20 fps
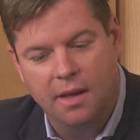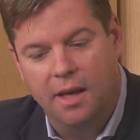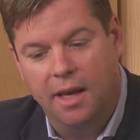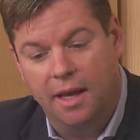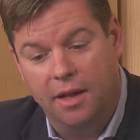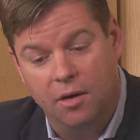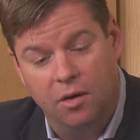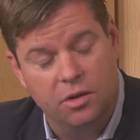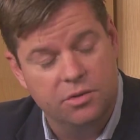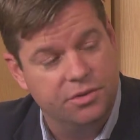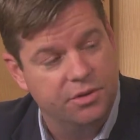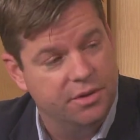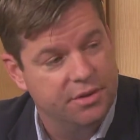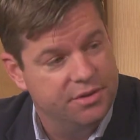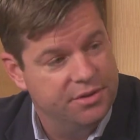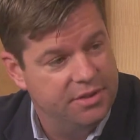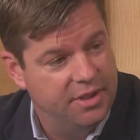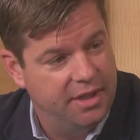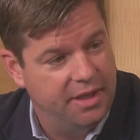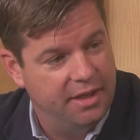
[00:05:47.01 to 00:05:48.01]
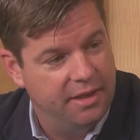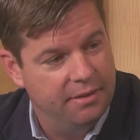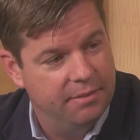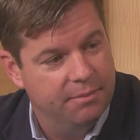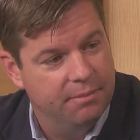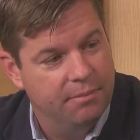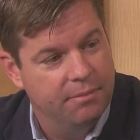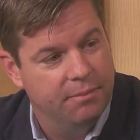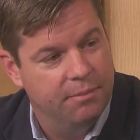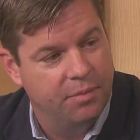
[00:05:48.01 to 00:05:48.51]
And also the city,
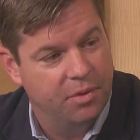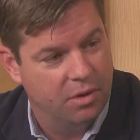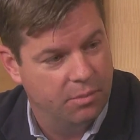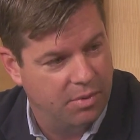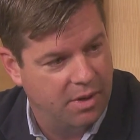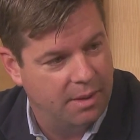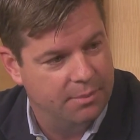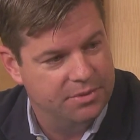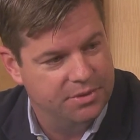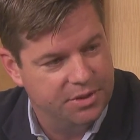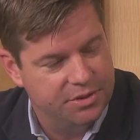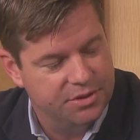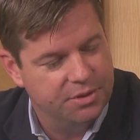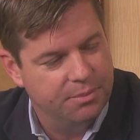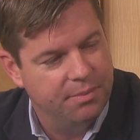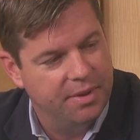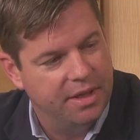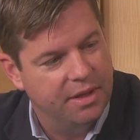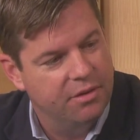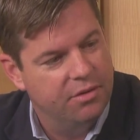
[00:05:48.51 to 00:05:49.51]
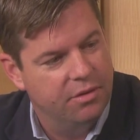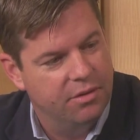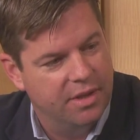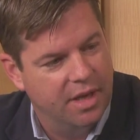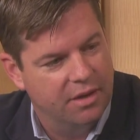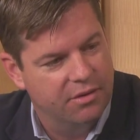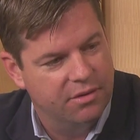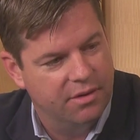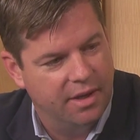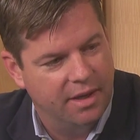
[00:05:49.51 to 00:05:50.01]
per Proposition B in
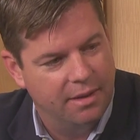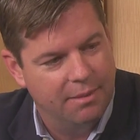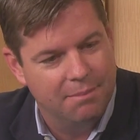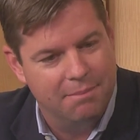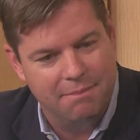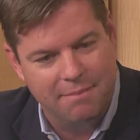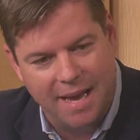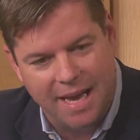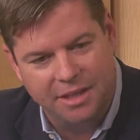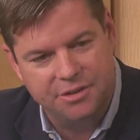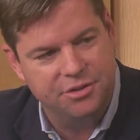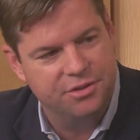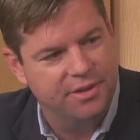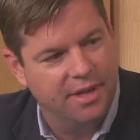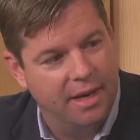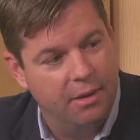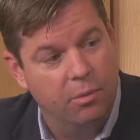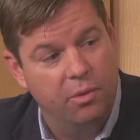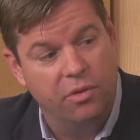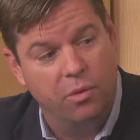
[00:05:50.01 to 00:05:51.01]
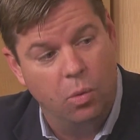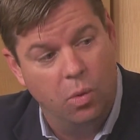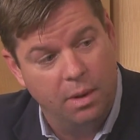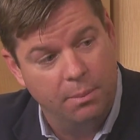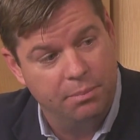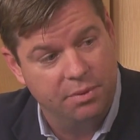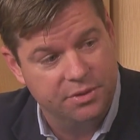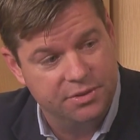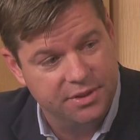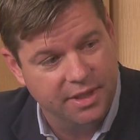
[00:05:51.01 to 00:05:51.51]
2008, matches that with
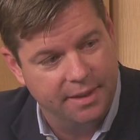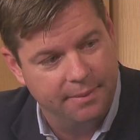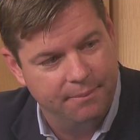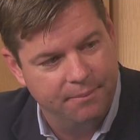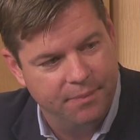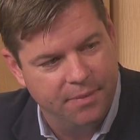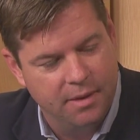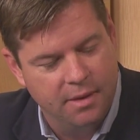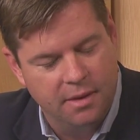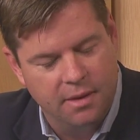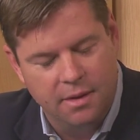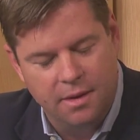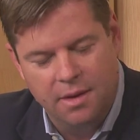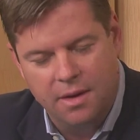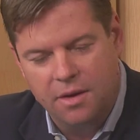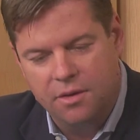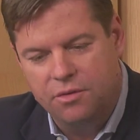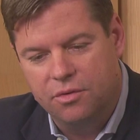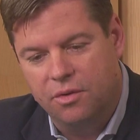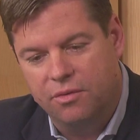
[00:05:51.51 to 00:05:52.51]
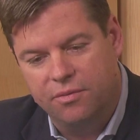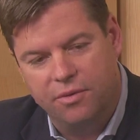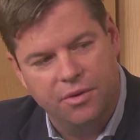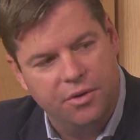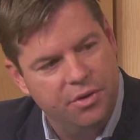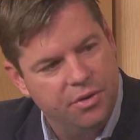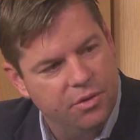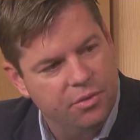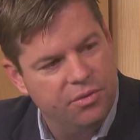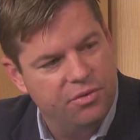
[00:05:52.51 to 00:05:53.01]
1%. So for
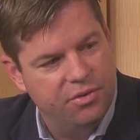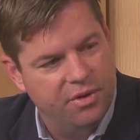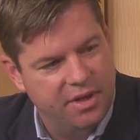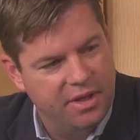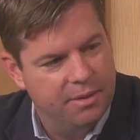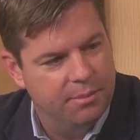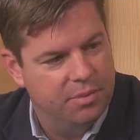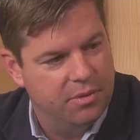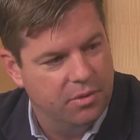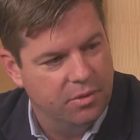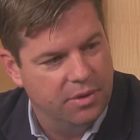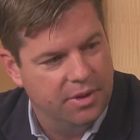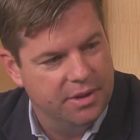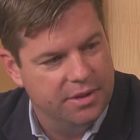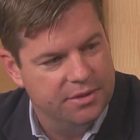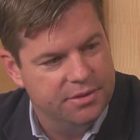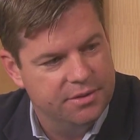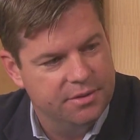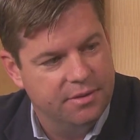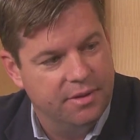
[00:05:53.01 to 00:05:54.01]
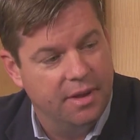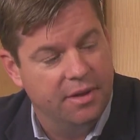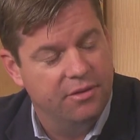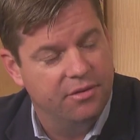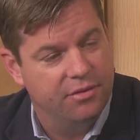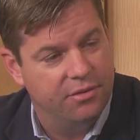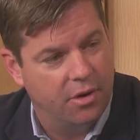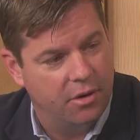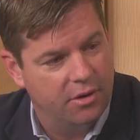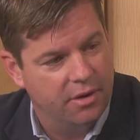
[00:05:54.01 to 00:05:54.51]
new city employees that
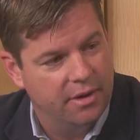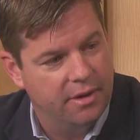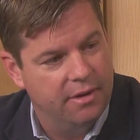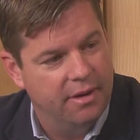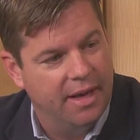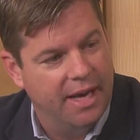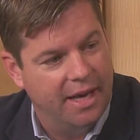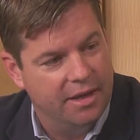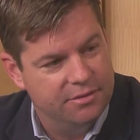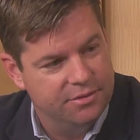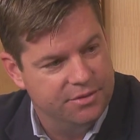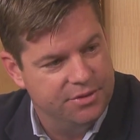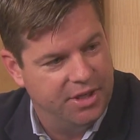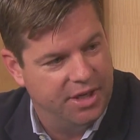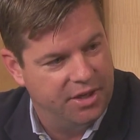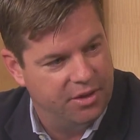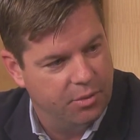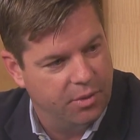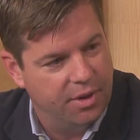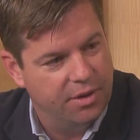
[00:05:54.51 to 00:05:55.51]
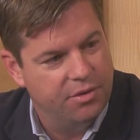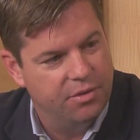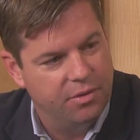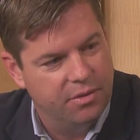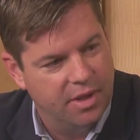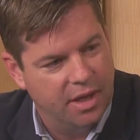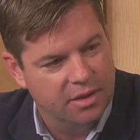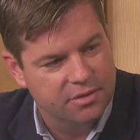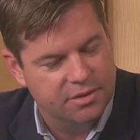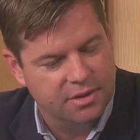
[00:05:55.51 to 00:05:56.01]
started as of January
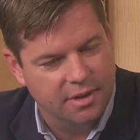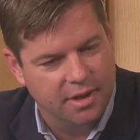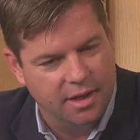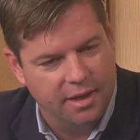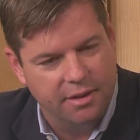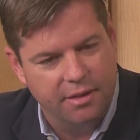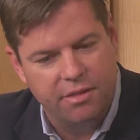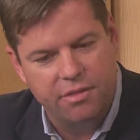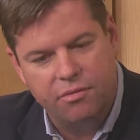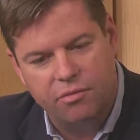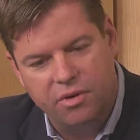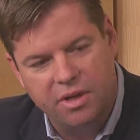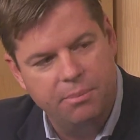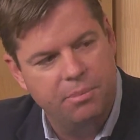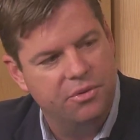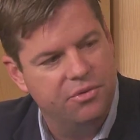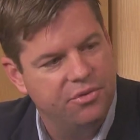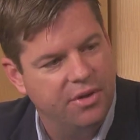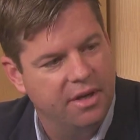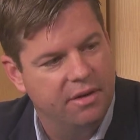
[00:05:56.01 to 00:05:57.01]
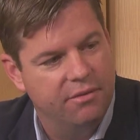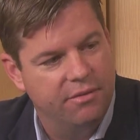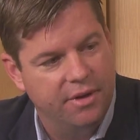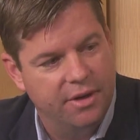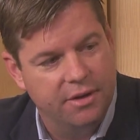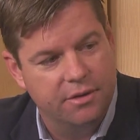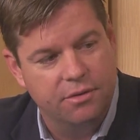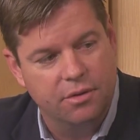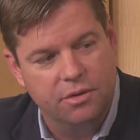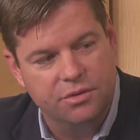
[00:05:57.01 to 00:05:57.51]
2009, 3% of
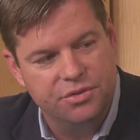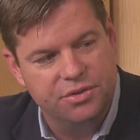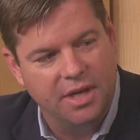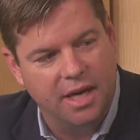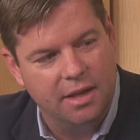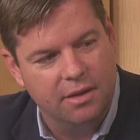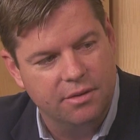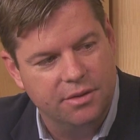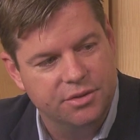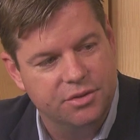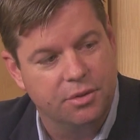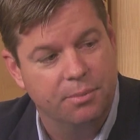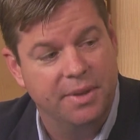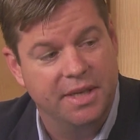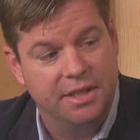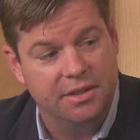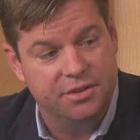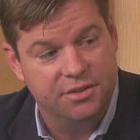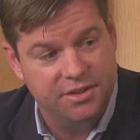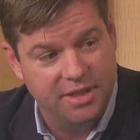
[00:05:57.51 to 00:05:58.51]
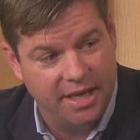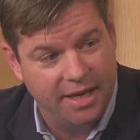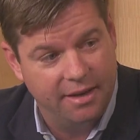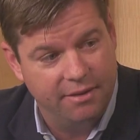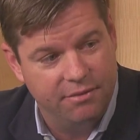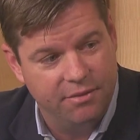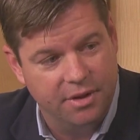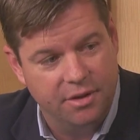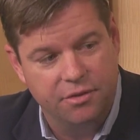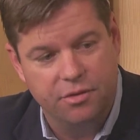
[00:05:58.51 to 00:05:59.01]
their gross salaries are being
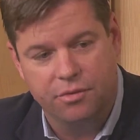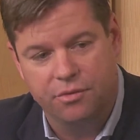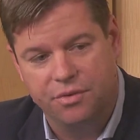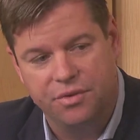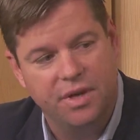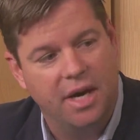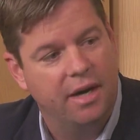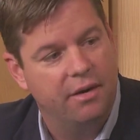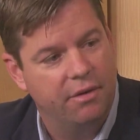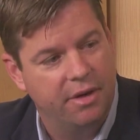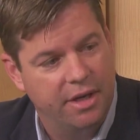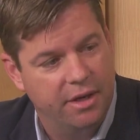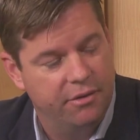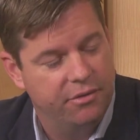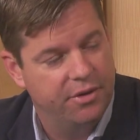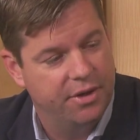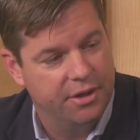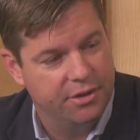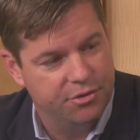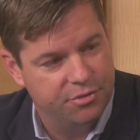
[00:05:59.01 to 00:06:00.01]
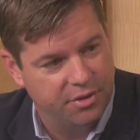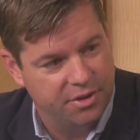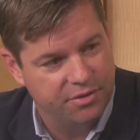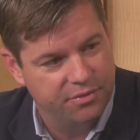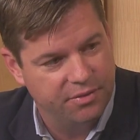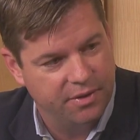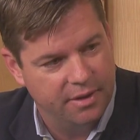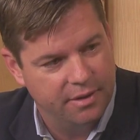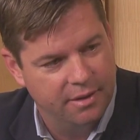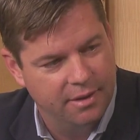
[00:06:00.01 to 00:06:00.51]
saved into the Retiree Healthcare
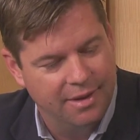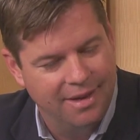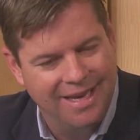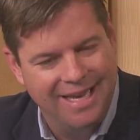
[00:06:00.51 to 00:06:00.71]
Trust Fund.